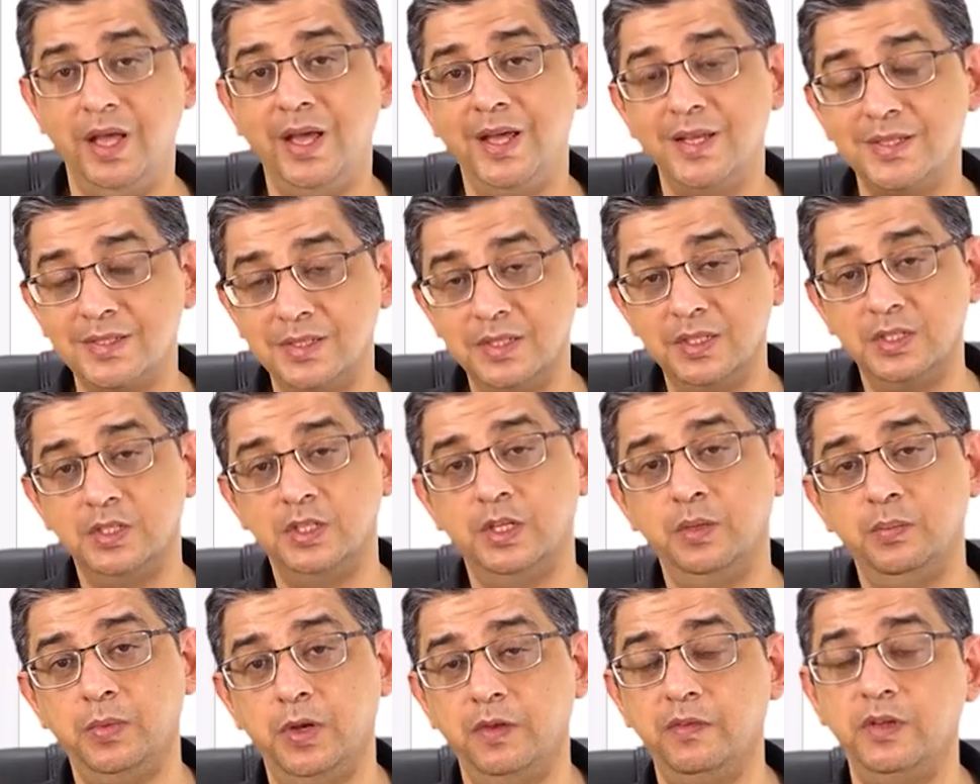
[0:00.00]
As they
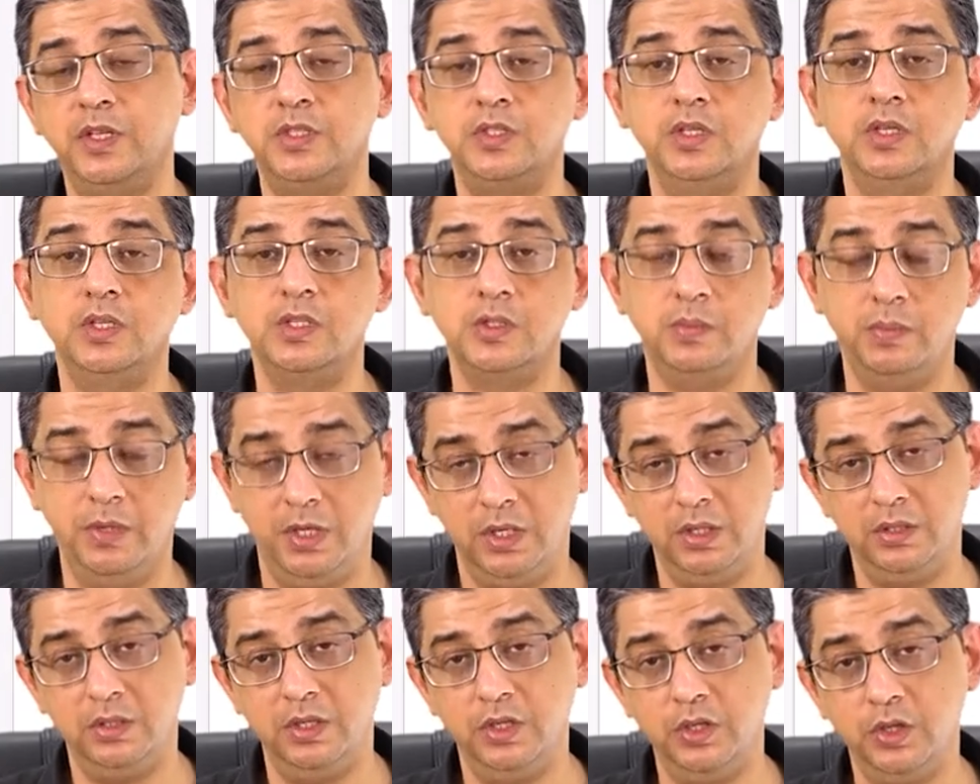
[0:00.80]
say, prevention is
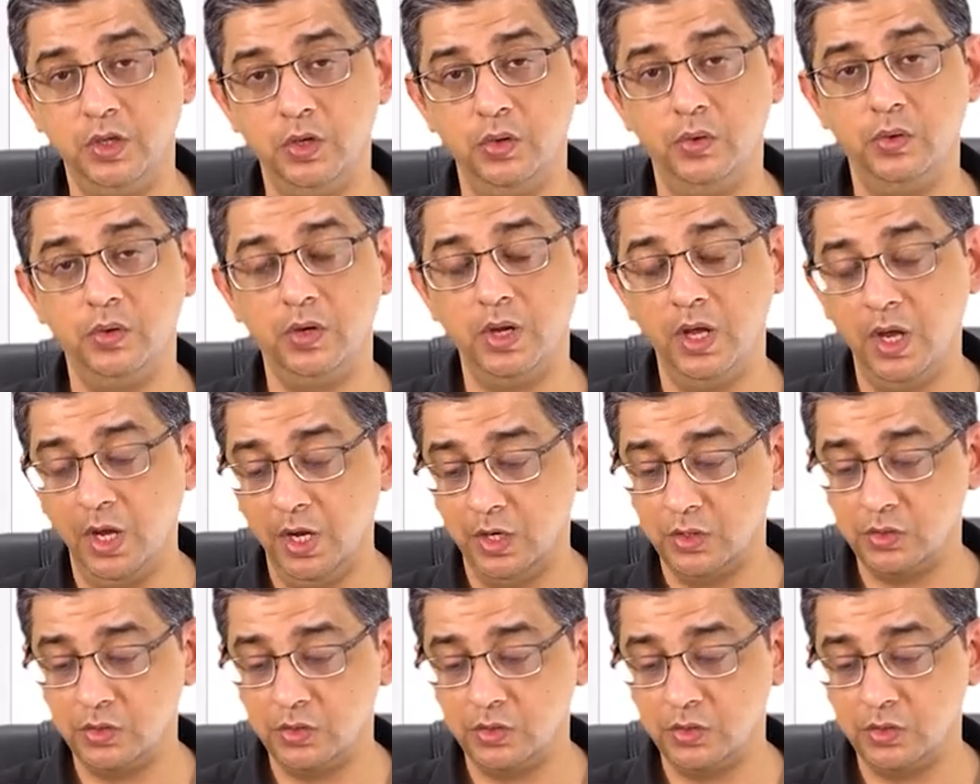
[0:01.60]
better than cure.